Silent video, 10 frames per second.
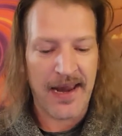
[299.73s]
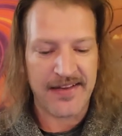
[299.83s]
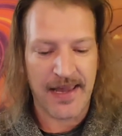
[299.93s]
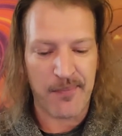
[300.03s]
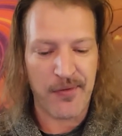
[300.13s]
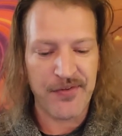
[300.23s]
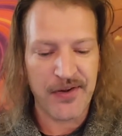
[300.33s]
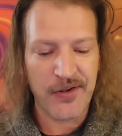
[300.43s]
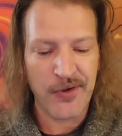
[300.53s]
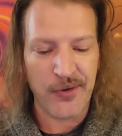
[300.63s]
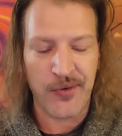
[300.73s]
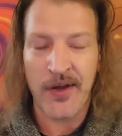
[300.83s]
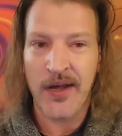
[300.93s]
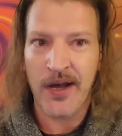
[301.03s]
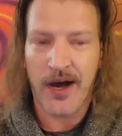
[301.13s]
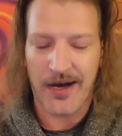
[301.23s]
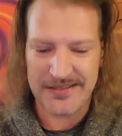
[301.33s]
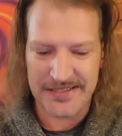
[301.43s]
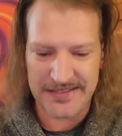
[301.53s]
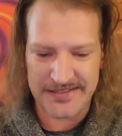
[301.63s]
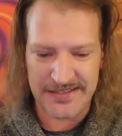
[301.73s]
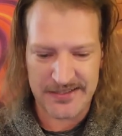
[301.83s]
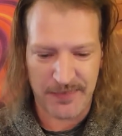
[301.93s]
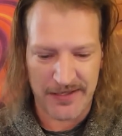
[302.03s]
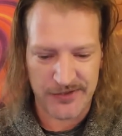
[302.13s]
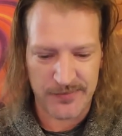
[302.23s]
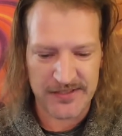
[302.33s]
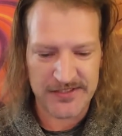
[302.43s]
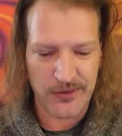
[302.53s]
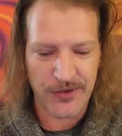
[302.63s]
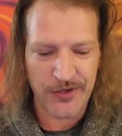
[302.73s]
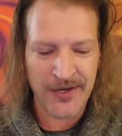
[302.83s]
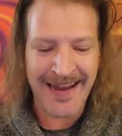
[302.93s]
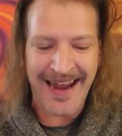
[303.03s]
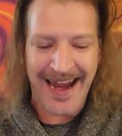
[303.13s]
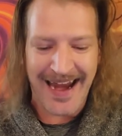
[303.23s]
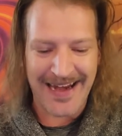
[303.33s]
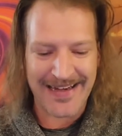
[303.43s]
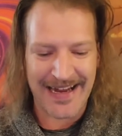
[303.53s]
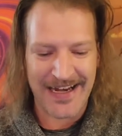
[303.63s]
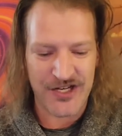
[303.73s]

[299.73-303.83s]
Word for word: Examples include Autistic Spectrum Disorder, A D